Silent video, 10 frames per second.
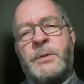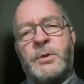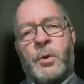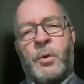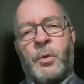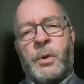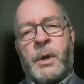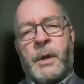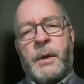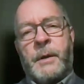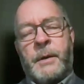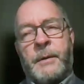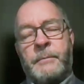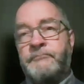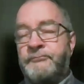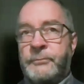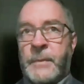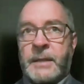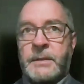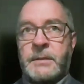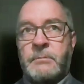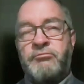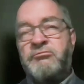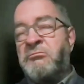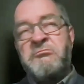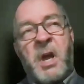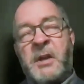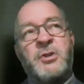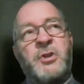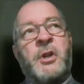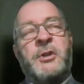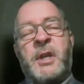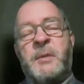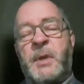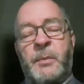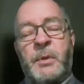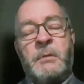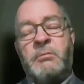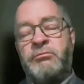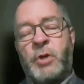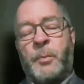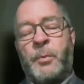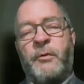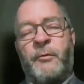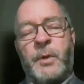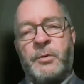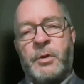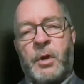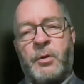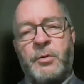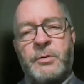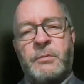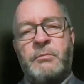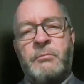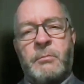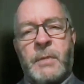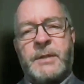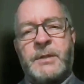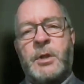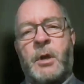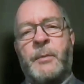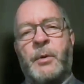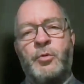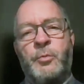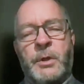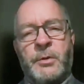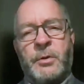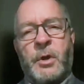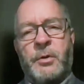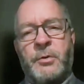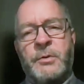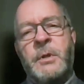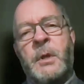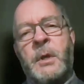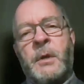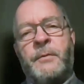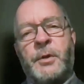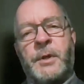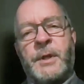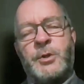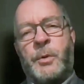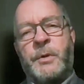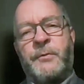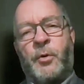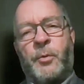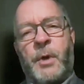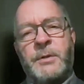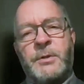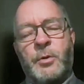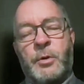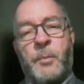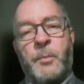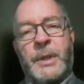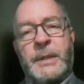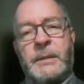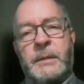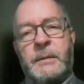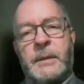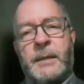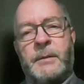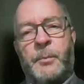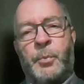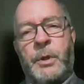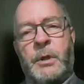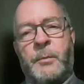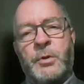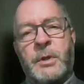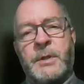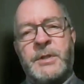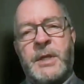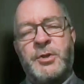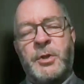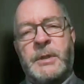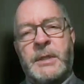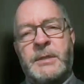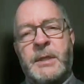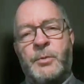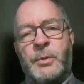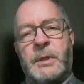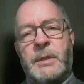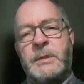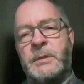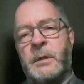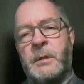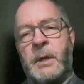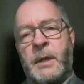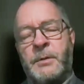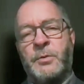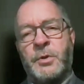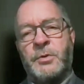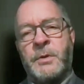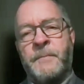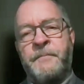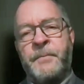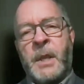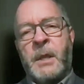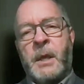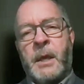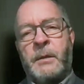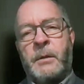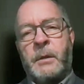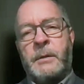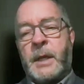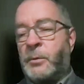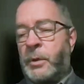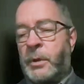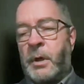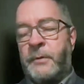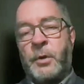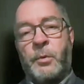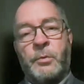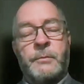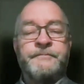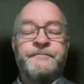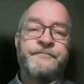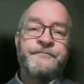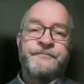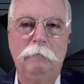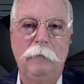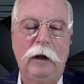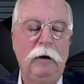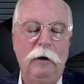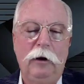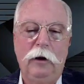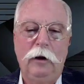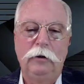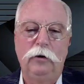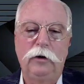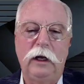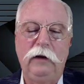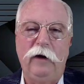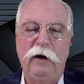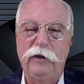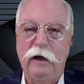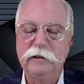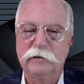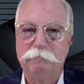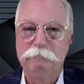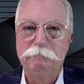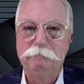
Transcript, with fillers: So uh, that's, and it's going to take maybe a couple of million dollars. Let's talk about two million dollars for the next twenty-four months to complete that pre-commercialization testing with these uh, end users. And uh, then we're up the road. Luc, any final thoughts?